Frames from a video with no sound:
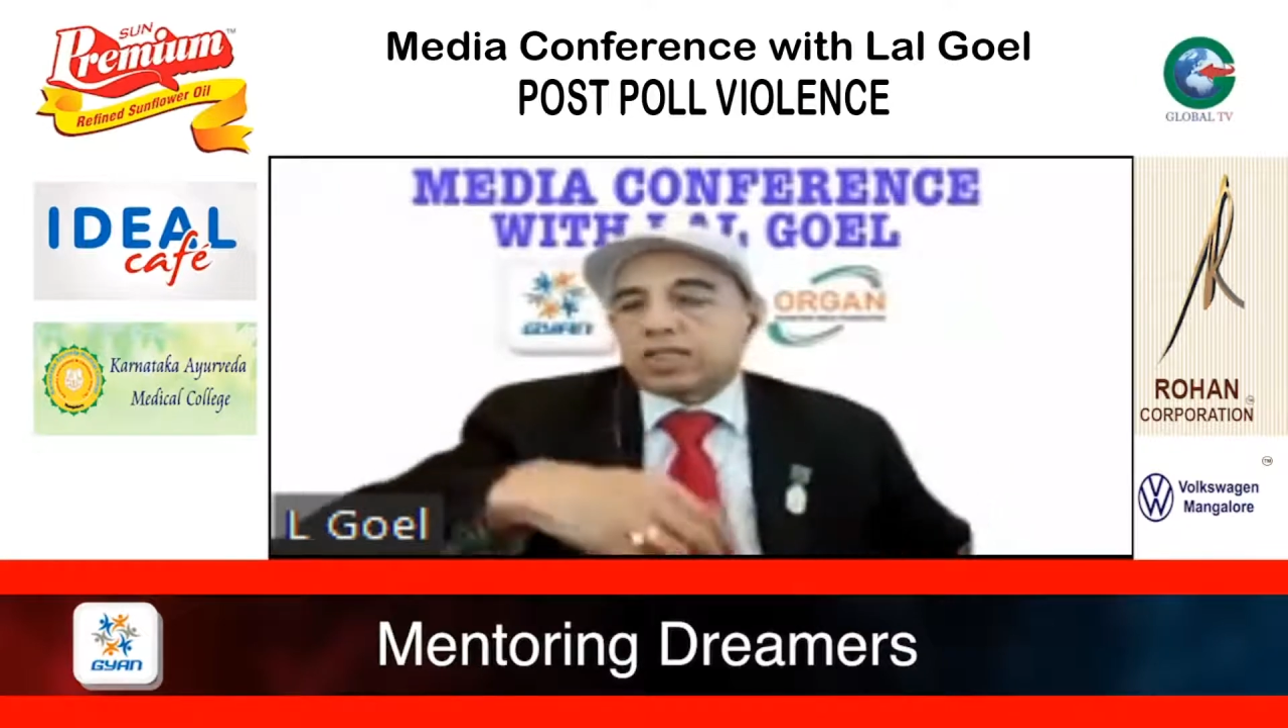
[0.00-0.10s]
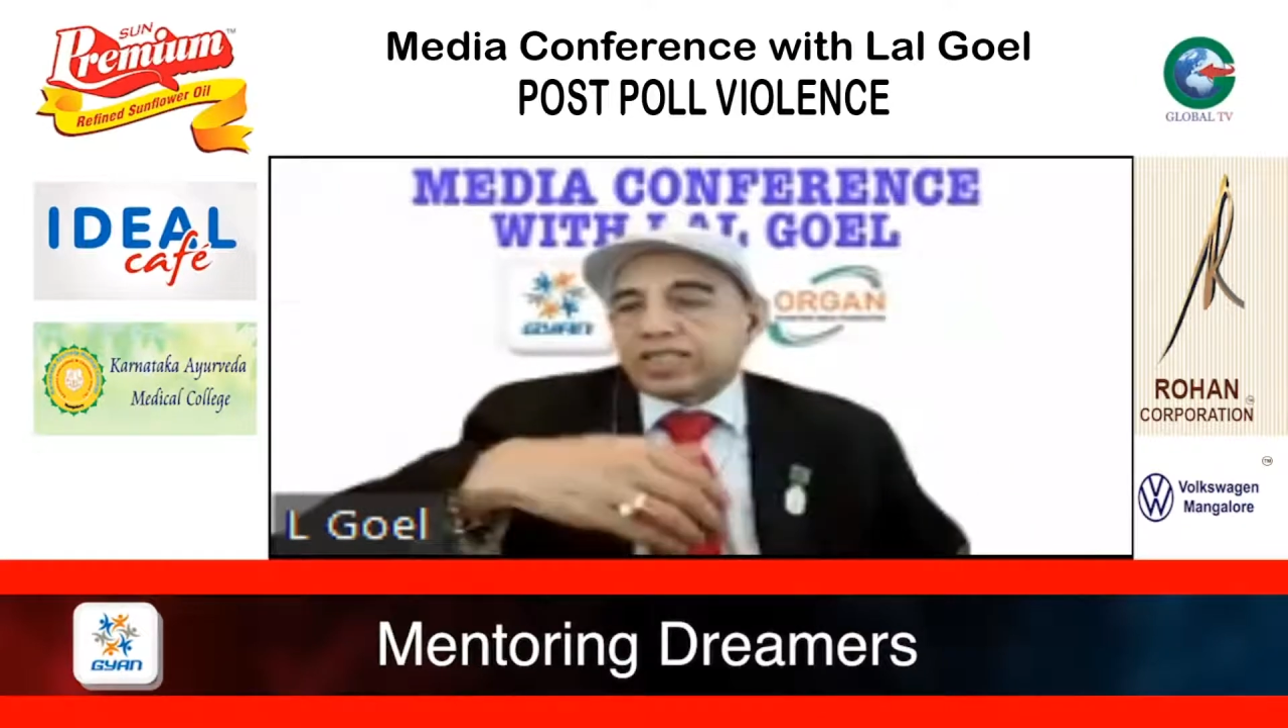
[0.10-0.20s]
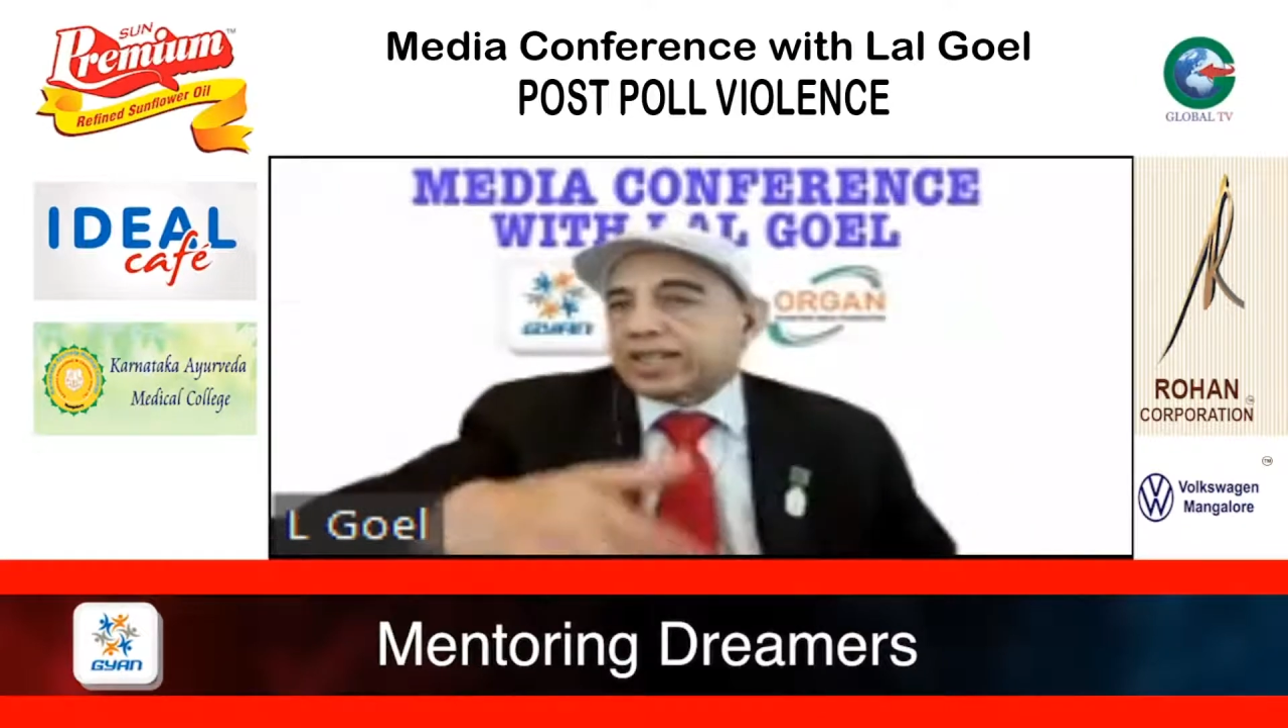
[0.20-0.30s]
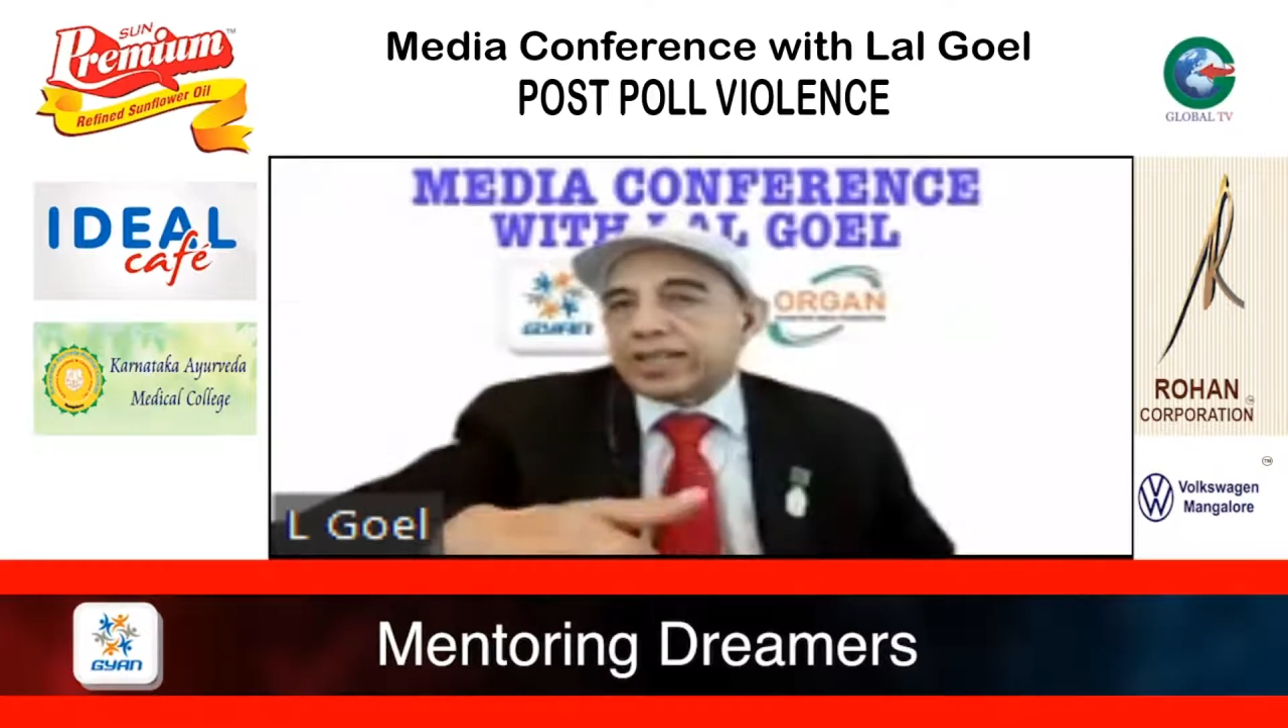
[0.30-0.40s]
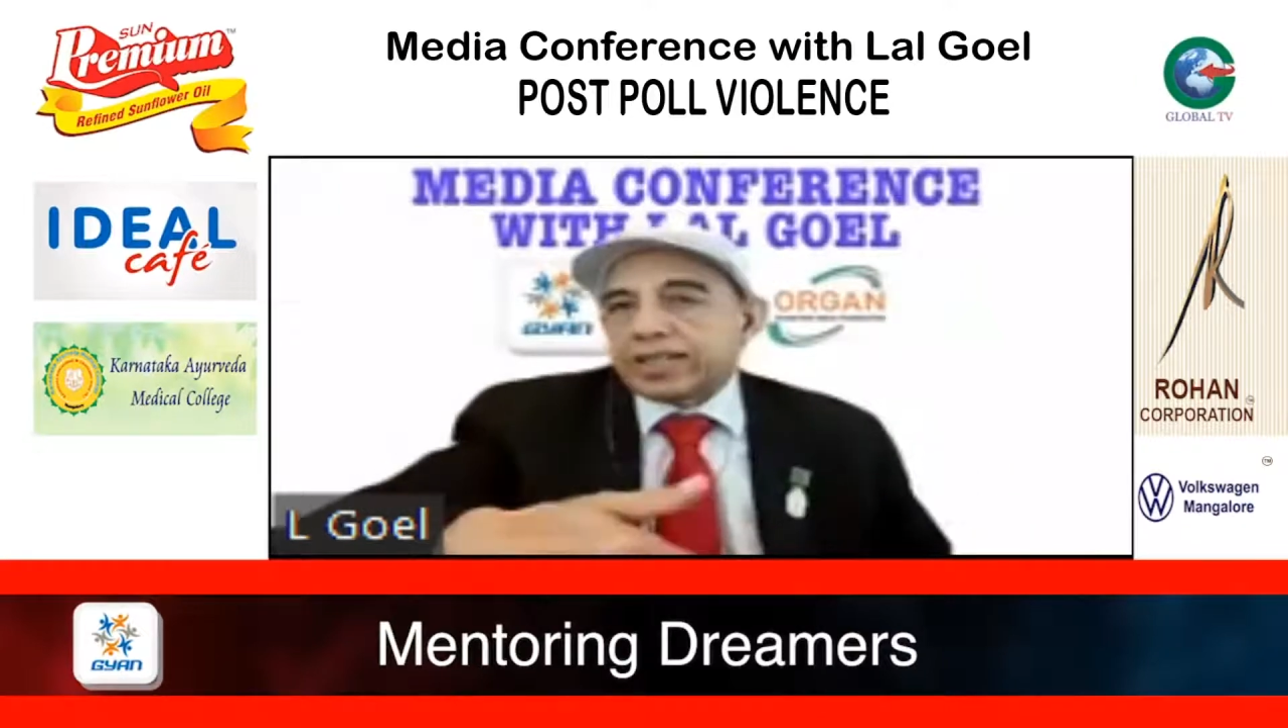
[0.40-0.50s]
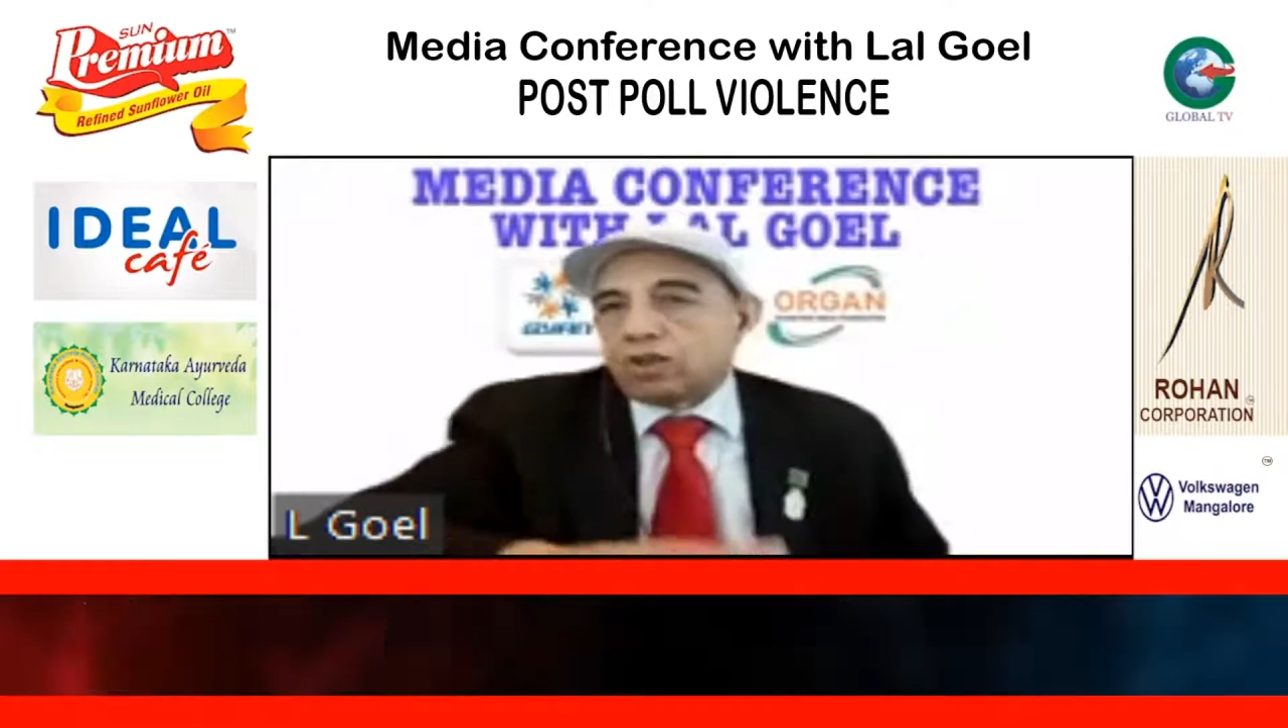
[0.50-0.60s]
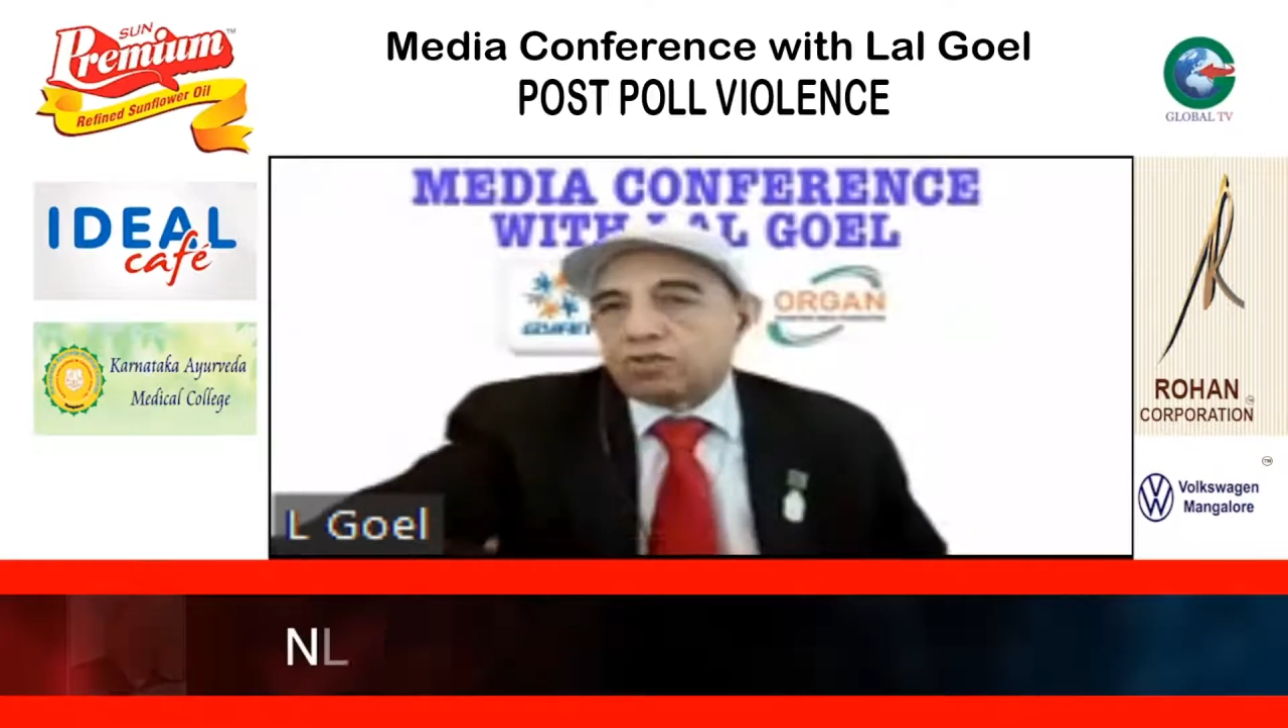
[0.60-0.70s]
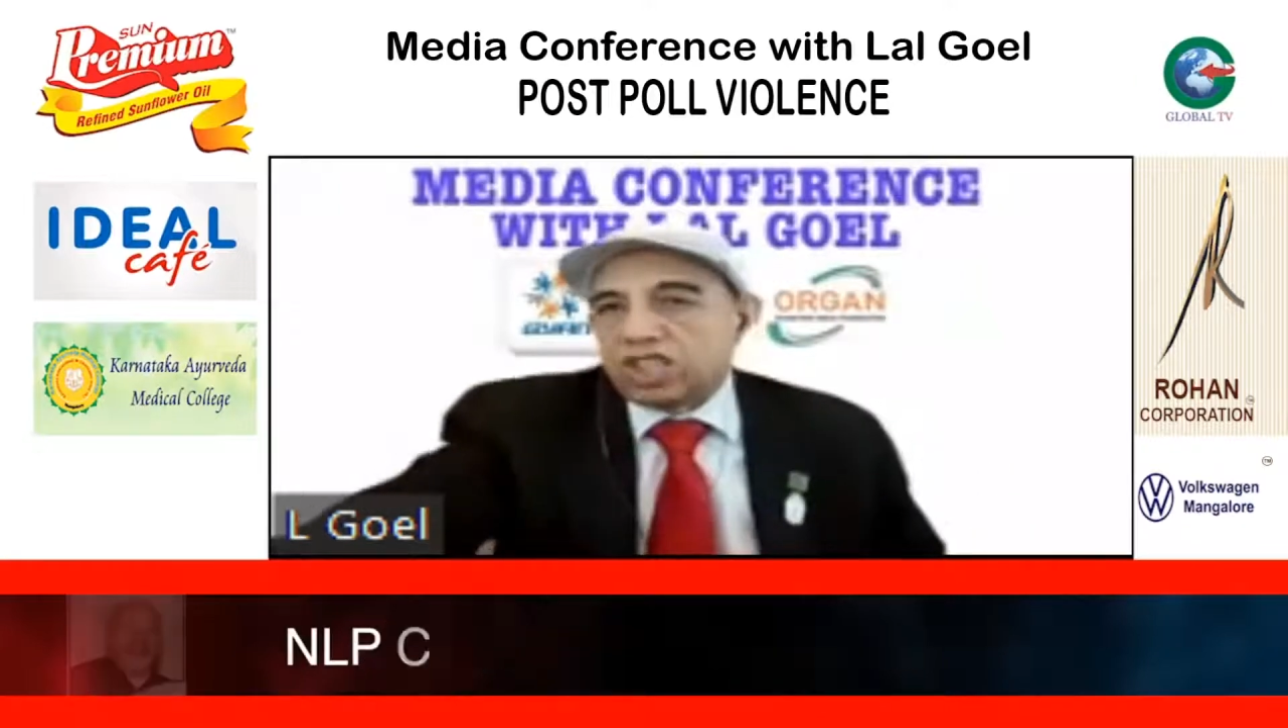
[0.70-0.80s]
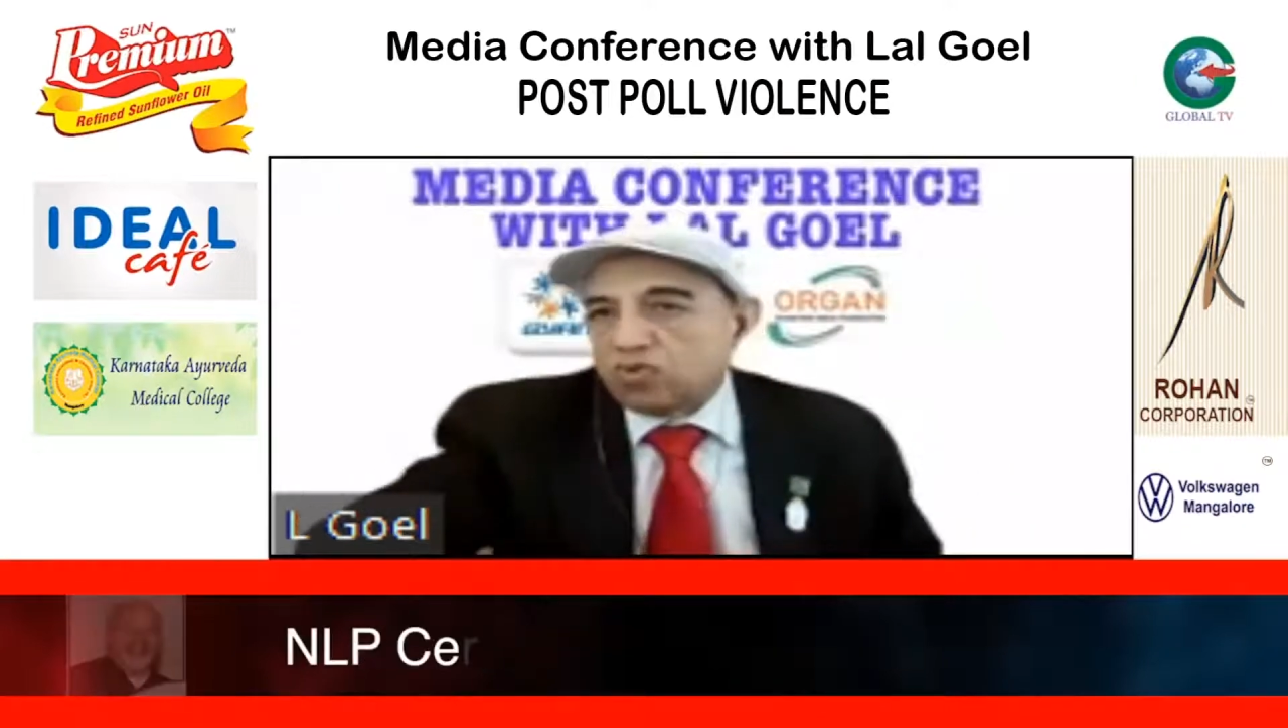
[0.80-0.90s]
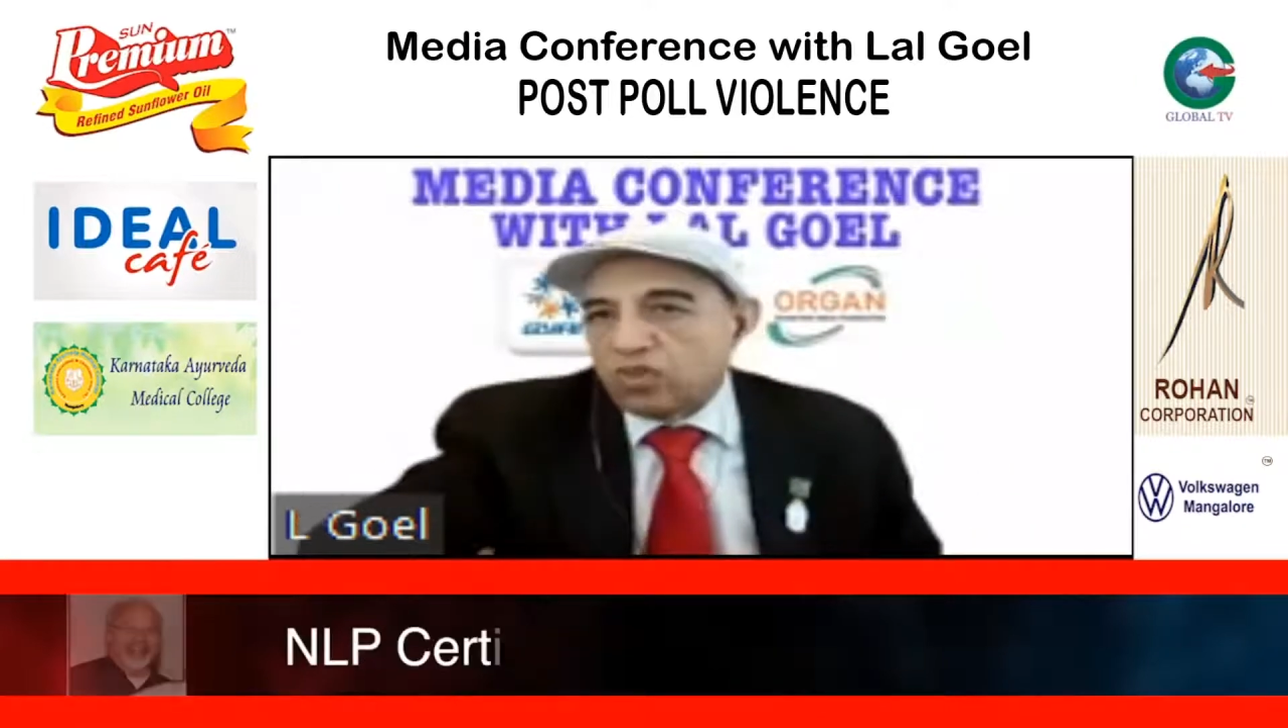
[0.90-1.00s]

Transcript: secretary of this